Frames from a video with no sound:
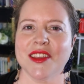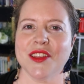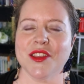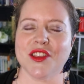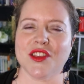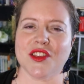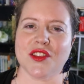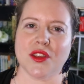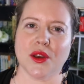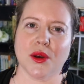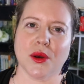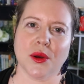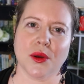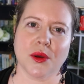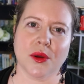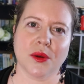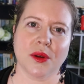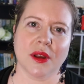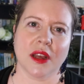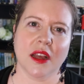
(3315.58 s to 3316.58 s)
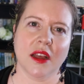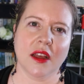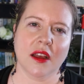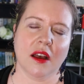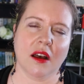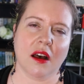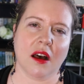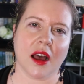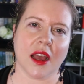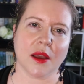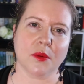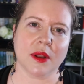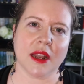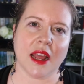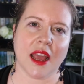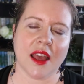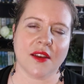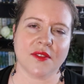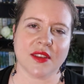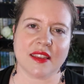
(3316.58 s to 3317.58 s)
So I would
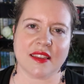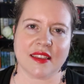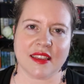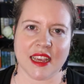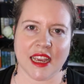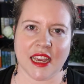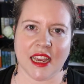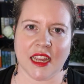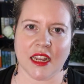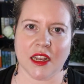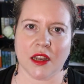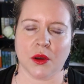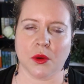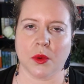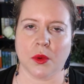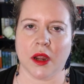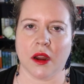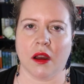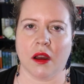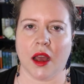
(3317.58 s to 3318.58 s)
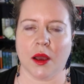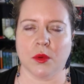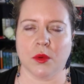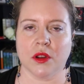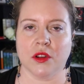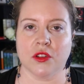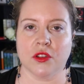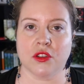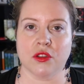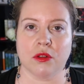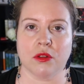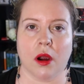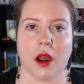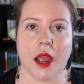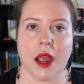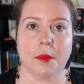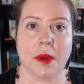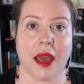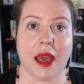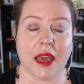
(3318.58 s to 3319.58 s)
have a scene where I would
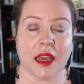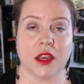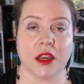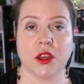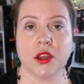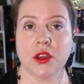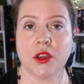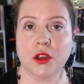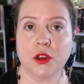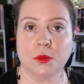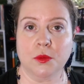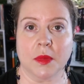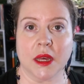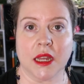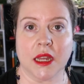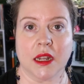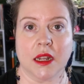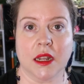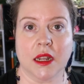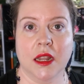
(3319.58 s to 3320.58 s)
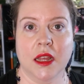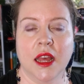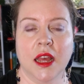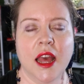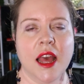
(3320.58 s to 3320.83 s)
describe a human